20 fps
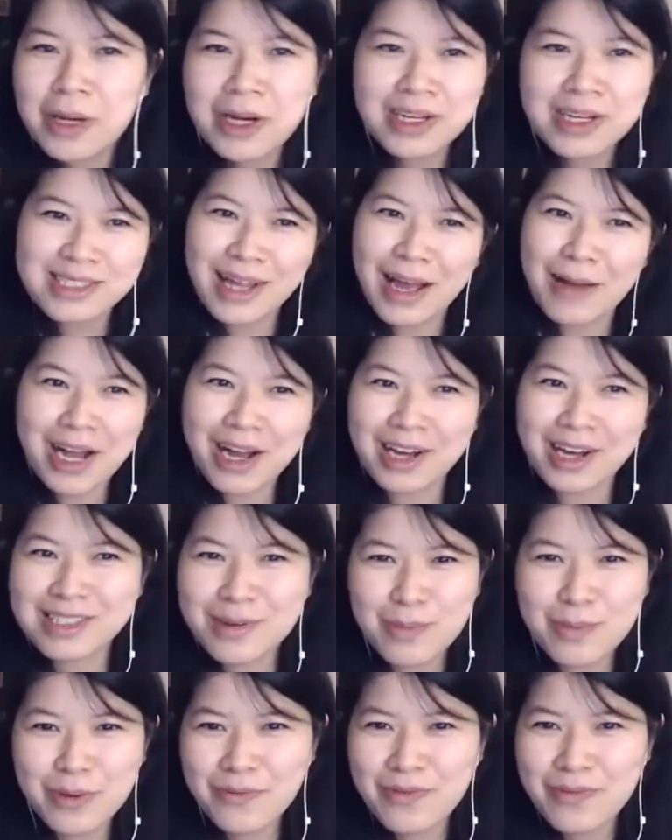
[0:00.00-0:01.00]
because bad
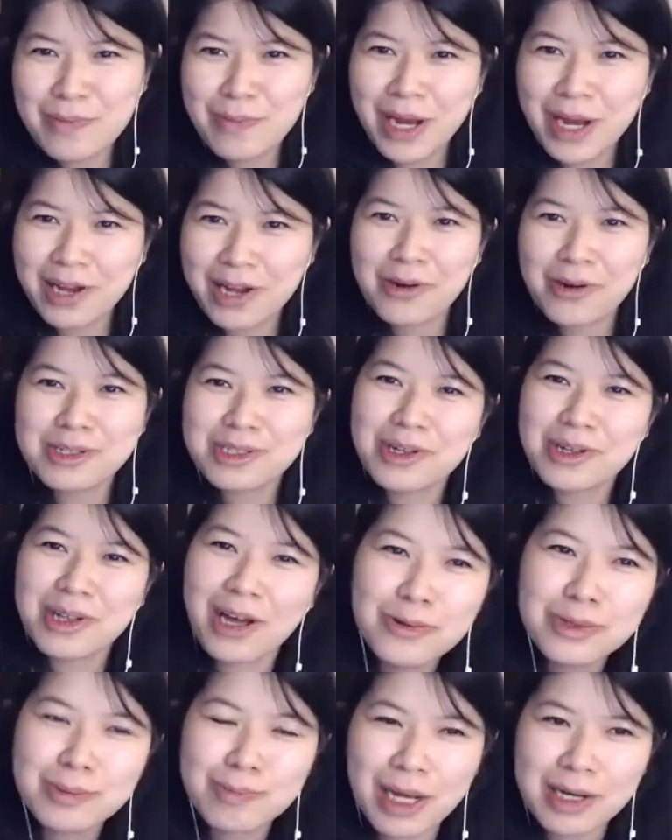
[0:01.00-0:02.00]
customer feedback goes on
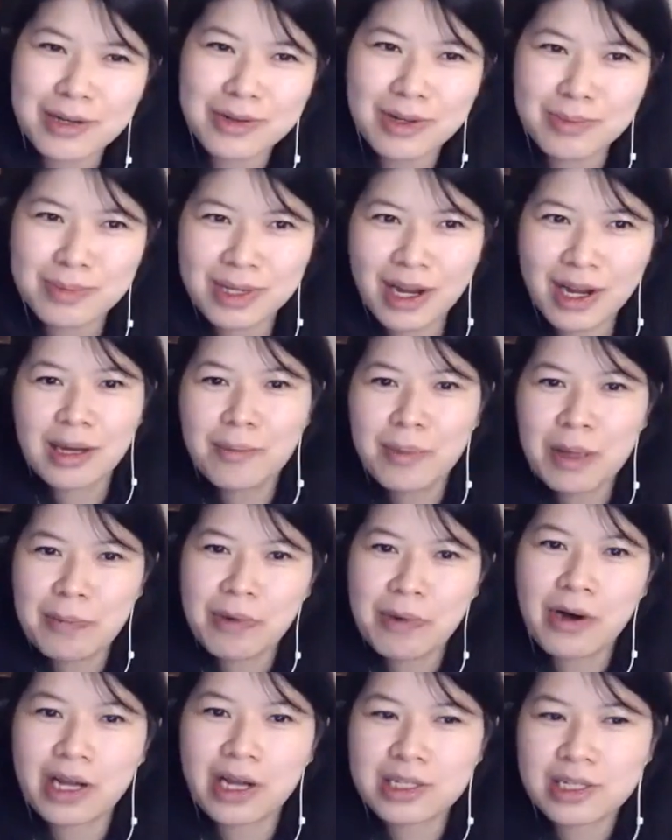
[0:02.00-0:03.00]
two spectrums. Some
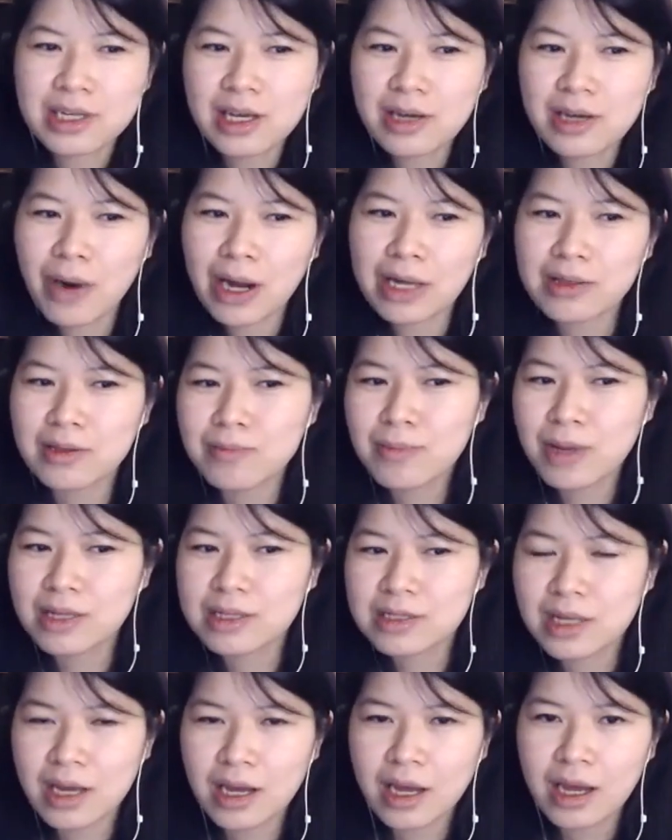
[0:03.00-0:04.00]
people actually write to me
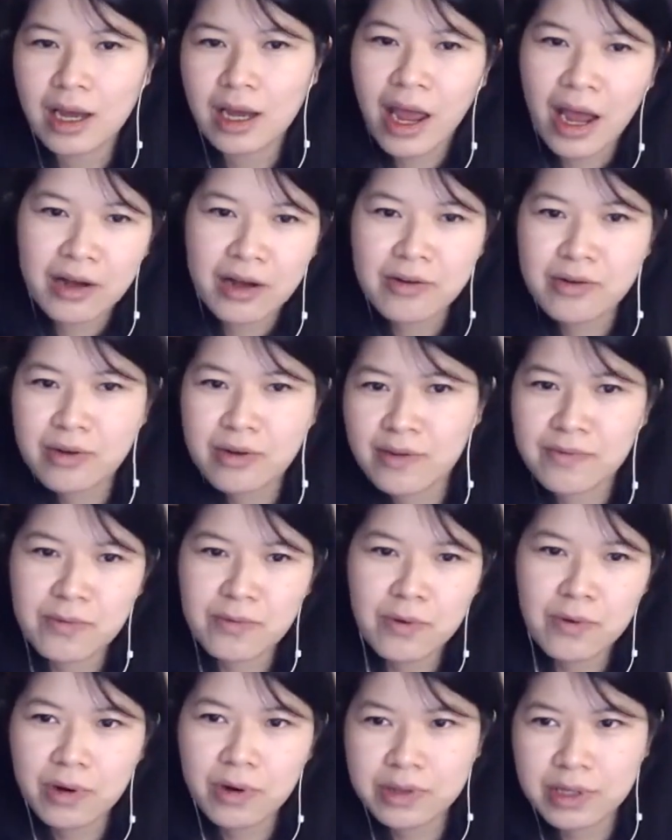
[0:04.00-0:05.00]
and say, Hey, I could have
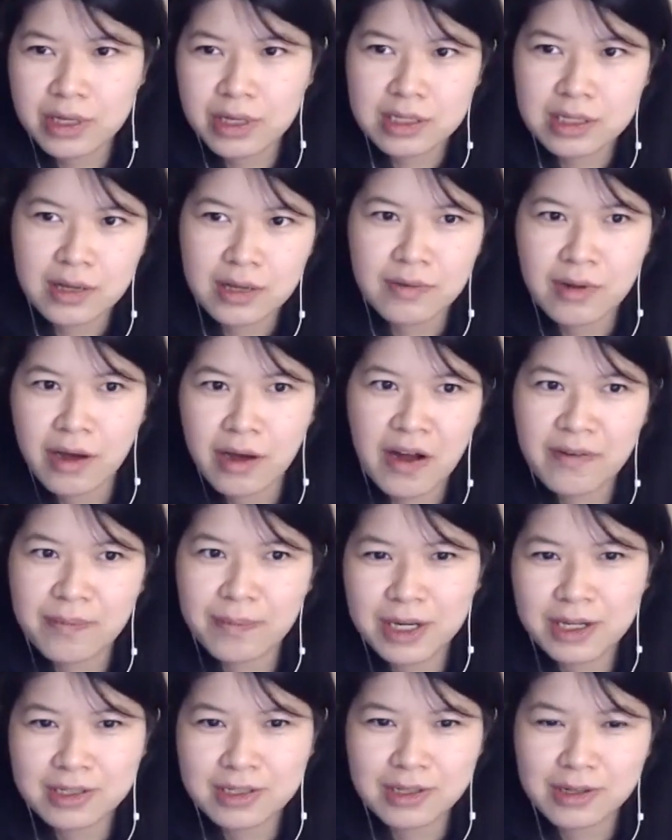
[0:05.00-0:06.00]
Googled this in five
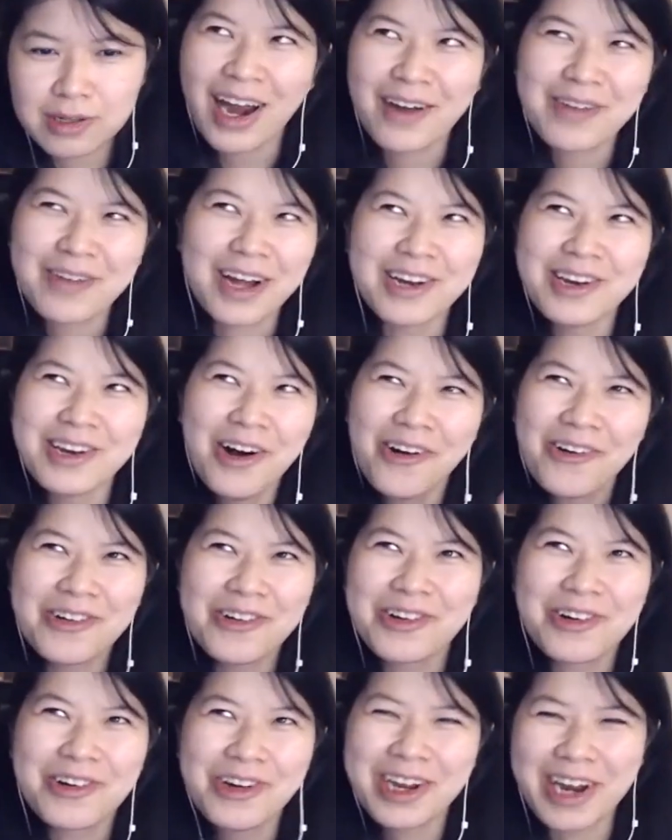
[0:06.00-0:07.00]
minutes. And I'm like, No,
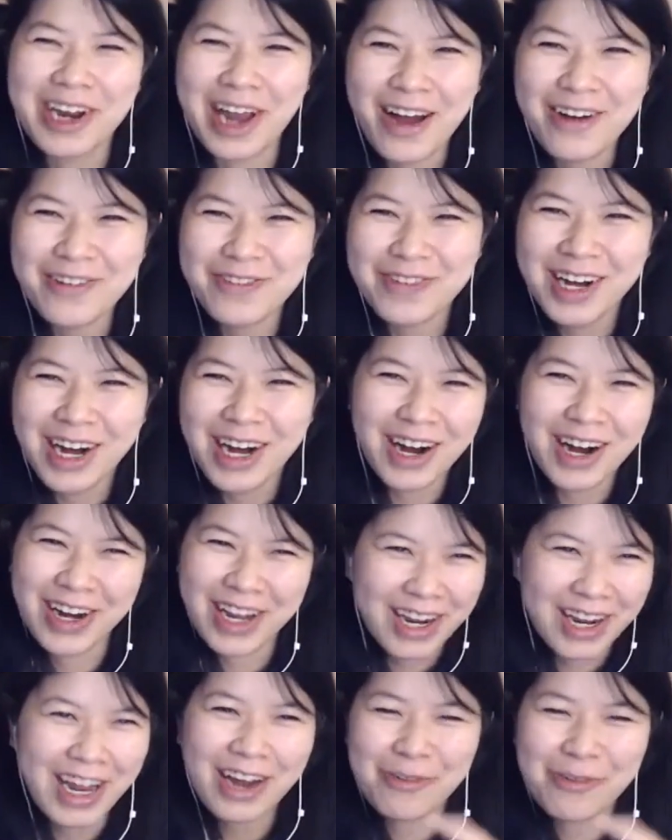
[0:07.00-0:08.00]
you couldn't have. But
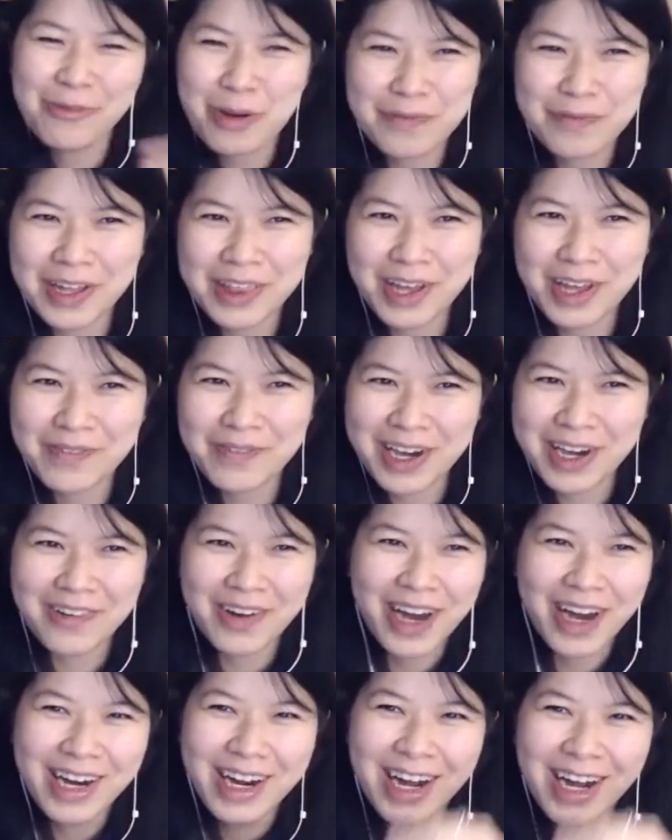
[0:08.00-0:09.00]
then I refund them
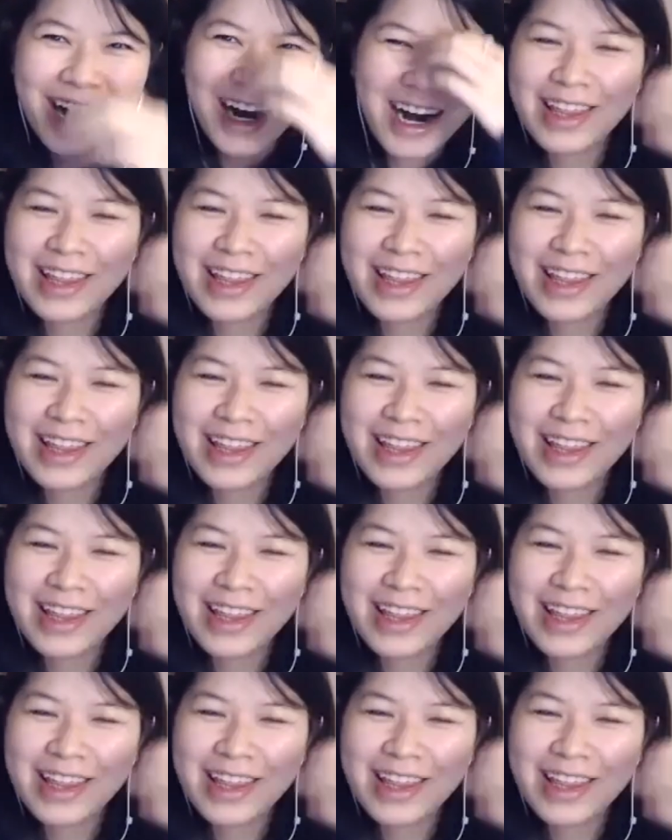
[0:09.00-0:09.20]
anyway.